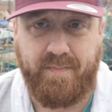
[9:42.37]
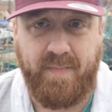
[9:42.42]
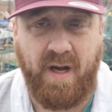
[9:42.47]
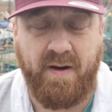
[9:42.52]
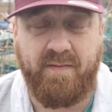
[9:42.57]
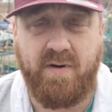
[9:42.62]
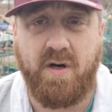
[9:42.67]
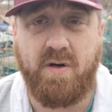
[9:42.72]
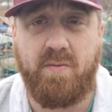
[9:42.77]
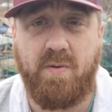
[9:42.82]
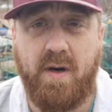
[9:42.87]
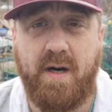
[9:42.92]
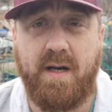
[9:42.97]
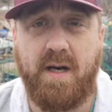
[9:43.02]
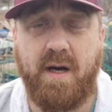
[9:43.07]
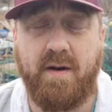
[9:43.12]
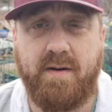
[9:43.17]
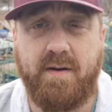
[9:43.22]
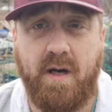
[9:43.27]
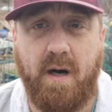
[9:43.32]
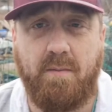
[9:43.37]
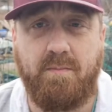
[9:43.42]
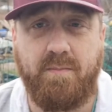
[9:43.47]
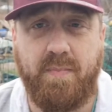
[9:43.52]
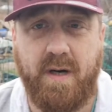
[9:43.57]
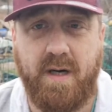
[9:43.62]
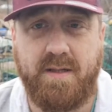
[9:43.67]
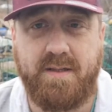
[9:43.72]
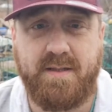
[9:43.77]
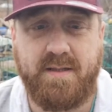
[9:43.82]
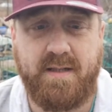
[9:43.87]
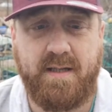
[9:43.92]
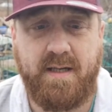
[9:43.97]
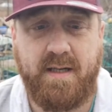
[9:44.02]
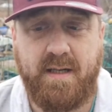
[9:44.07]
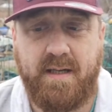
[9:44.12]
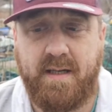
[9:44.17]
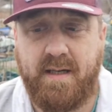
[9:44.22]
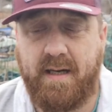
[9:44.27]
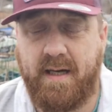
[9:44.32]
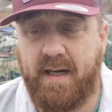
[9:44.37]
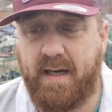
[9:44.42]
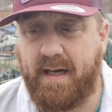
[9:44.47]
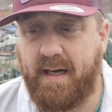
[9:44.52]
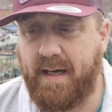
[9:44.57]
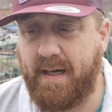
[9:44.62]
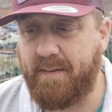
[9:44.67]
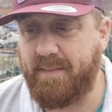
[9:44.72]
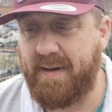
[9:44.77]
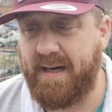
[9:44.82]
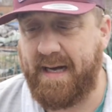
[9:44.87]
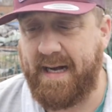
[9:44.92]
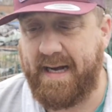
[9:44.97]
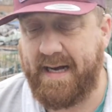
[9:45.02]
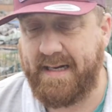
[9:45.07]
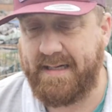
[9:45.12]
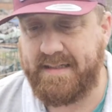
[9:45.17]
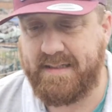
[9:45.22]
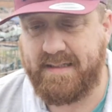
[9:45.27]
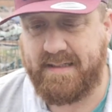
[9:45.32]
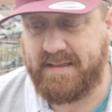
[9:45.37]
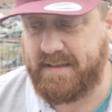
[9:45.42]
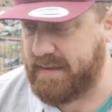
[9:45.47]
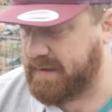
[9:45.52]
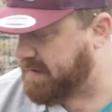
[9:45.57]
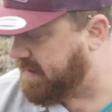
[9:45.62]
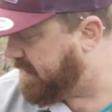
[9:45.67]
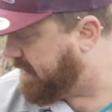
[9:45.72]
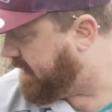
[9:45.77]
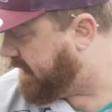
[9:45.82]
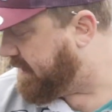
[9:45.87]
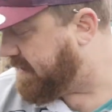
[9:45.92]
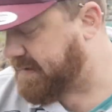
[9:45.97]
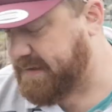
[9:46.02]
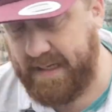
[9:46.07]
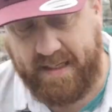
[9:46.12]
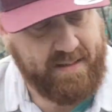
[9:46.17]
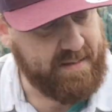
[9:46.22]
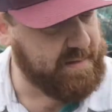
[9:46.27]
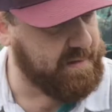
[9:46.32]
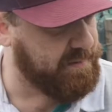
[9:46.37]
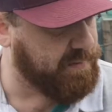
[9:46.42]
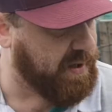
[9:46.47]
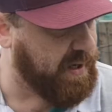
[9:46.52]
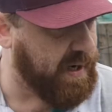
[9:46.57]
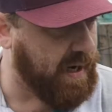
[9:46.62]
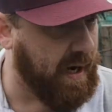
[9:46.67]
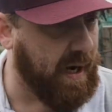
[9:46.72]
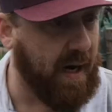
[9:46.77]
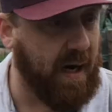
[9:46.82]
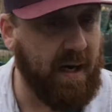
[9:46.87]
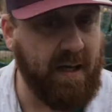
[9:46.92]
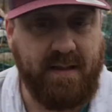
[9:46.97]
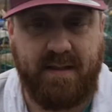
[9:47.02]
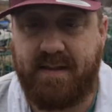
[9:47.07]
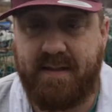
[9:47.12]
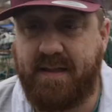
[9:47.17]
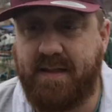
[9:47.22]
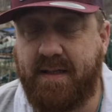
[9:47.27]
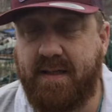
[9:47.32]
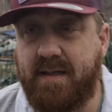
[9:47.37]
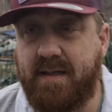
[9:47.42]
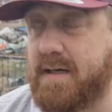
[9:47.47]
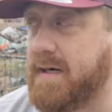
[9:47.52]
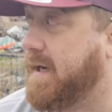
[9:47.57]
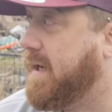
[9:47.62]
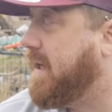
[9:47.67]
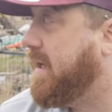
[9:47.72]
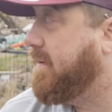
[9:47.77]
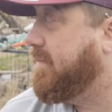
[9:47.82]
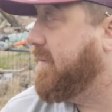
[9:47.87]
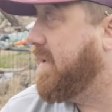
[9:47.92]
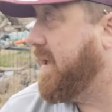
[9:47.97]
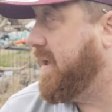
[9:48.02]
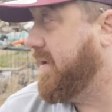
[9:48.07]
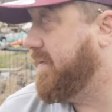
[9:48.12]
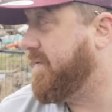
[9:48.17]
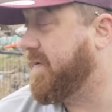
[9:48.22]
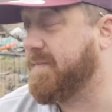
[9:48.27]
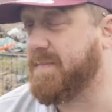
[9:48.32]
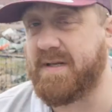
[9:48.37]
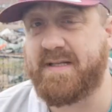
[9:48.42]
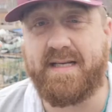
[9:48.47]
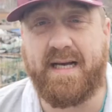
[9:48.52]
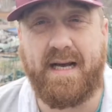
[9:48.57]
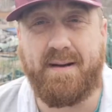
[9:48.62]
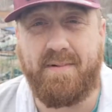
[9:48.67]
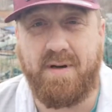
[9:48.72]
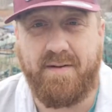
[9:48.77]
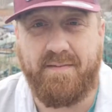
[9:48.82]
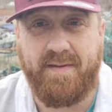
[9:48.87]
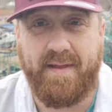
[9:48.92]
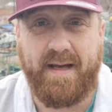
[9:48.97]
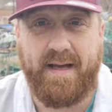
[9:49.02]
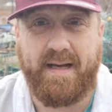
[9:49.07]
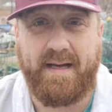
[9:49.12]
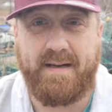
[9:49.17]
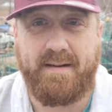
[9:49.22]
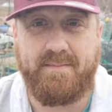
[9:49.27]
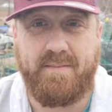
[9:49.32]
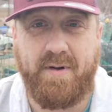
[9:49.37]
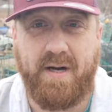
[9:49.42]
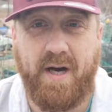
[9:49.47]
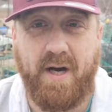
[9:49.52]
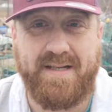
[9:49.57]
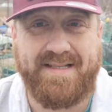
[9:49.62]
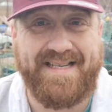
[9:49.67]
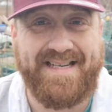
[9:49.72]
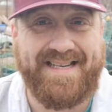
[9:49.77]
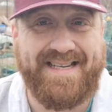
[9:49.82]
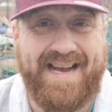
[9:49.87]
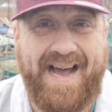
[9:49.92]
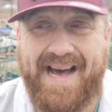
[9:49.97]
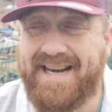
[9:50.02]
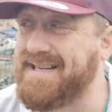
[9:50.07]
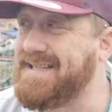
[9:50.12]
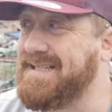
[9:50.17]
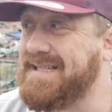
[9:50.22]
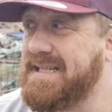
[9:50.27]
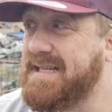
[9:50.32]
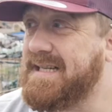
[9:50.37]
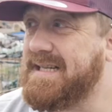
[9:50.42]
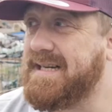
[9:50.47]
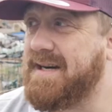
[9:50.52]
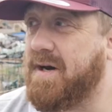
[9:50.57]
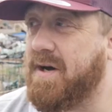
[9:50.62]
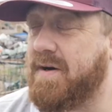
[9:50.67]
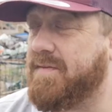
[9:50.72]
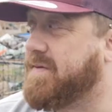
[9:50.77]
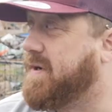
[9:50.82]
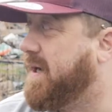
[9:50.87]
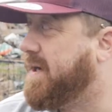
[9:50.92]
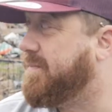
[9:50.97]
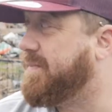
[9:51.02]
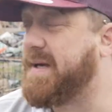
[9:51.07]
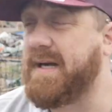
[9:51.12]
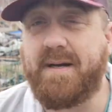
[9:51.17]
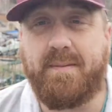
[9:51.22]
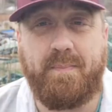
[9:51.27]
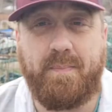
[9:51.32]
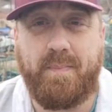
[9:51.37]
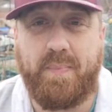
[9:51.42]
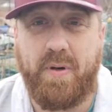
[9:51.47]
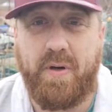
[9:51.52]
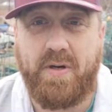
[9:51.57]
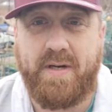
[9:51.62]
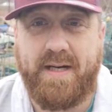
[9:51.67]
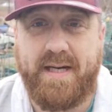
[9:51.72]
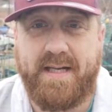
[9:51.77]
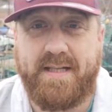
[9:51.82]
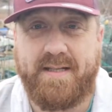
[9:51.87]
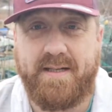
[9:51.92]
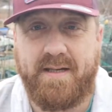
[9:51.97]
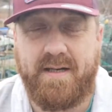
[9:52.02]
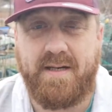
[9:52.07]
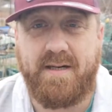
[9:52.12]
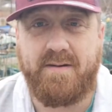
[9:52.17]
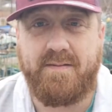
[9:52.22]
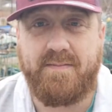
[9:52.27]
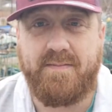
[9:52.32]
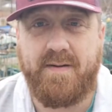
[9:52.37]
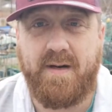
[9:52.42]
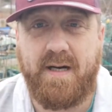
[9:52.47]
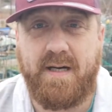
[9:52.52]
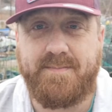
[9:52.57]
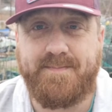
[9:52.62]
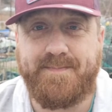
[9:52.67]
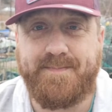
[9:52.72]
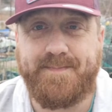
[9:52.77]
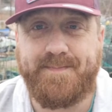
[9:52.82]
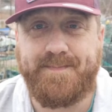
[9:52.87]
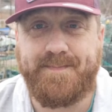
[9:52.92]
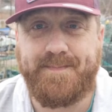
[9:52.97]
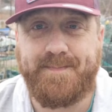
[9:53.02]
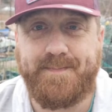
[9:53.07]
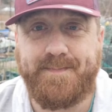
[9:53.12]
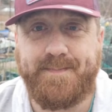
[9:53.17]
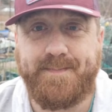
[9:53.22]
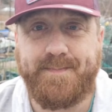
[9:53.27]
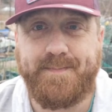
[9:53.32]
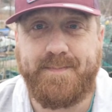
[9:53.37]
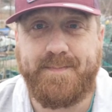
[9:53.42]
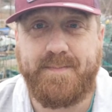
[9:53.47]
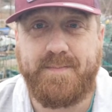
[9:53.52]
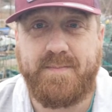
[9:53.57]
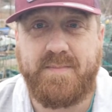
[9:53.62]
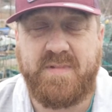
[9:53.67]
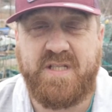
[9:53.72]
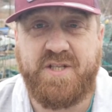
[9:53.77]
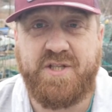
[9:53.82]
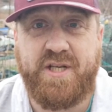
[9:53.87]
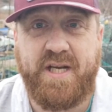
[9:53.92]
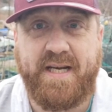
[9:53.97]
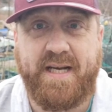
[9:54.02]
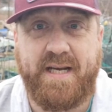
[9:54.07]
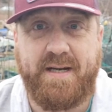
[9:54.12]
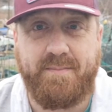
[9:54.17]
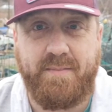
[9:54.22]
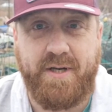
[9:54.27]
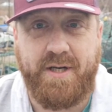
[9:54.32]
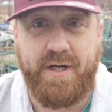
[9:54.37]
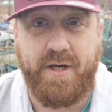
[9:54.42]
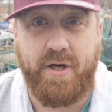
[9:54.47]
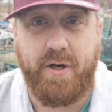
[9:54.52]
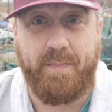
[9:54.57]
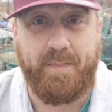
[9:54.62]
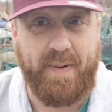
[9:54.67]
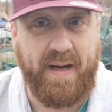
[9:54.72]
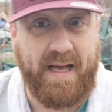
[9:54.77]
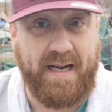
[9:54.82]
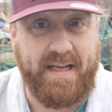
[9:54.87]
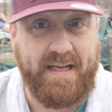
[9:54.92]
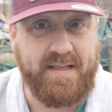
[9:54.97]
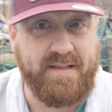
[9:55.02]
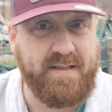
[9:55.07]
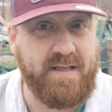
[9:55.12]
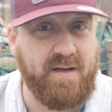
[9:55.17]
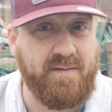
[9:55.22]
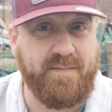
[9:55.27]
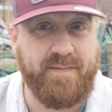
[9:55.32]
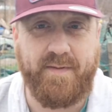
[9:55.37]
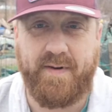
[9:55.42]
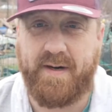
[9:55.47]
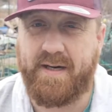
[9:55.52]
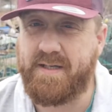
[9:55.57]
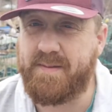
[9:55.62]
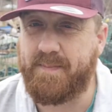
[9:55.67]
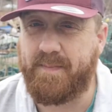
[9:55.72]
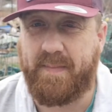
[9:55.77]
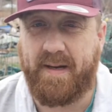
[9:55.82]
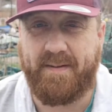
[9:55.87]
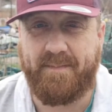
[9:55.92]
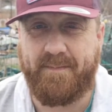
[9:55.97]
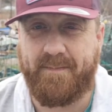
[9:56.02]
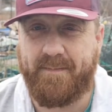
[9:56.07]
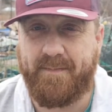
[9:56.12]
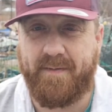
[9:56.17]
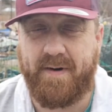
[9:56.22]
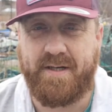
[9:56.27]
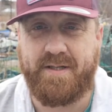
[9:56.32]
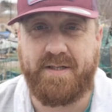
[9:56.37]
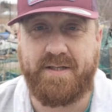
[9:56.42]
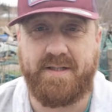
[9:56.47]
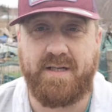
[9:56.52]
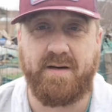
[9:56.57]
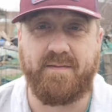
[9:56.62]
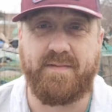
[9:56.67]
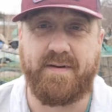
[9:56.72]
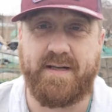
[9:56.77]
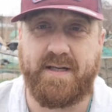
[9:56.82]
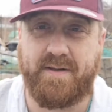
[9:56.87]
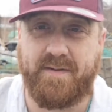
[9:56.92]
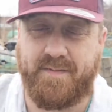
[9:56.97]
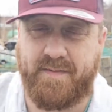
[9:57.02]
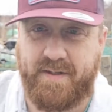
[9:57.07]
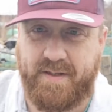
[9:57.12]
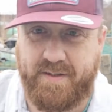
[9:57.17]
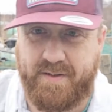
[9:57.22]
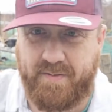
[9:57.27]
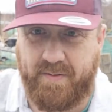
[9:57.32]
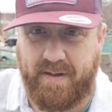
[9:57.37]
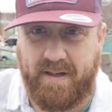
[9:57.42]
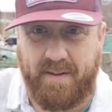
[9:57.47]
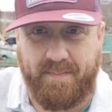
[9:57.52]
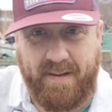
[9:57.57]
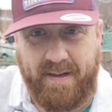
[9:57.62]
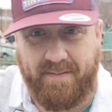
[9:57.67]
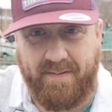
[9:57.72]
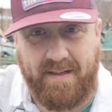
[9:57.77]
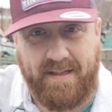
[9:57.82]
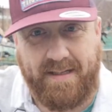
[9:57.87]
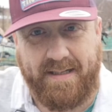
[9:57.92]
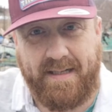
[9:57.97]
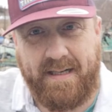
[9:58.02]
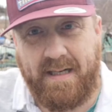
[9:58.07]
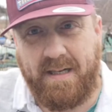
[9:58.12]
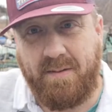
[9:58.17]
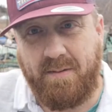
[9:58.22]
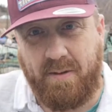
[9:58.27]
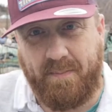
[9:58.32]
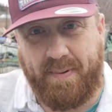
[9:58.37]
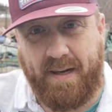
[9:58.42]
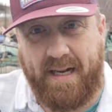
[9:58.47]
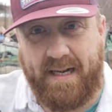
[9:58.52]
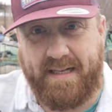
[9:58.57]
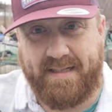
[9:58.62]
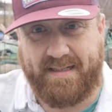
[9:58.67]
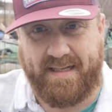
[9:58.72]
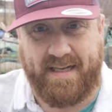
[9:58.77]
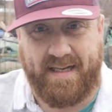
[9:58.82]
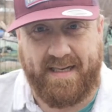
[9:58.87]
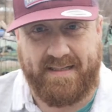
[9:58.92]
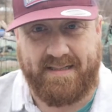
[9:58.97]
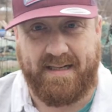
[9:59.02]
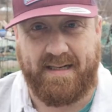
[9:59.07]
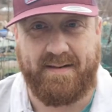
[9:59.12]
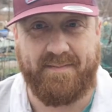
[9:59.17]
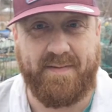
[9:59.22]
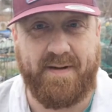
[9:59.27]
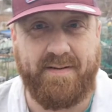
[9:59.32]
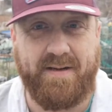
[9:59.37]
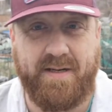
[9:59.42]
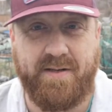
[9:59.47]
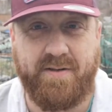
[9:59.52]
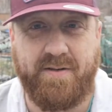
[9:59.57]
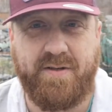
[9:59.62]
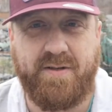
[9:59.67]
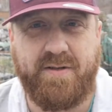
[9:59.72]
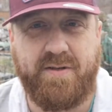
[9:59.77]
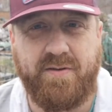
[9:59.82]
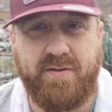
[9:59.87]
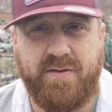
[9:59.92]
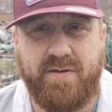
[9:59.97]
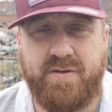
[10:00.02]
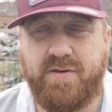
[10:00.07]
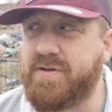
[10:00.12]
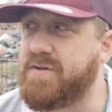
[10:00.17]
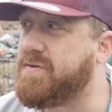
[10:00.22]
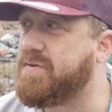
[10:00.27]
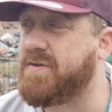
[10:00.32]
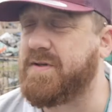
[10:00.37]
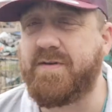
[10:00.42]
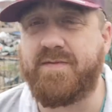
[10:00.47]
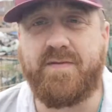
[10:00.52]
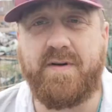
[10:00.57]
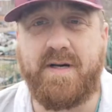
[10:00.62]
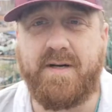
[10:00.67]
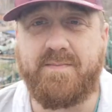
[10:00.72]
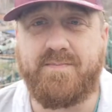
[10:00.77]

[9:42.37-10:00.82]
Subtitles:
I've got quite a lot of compost, and thanks to my aunt over on my table over there, my auntie Karen, I've got a big bucket of chicken manure pellets, not fresh. Fresh is not very good for your soil apparently, but pellets is, and very good source of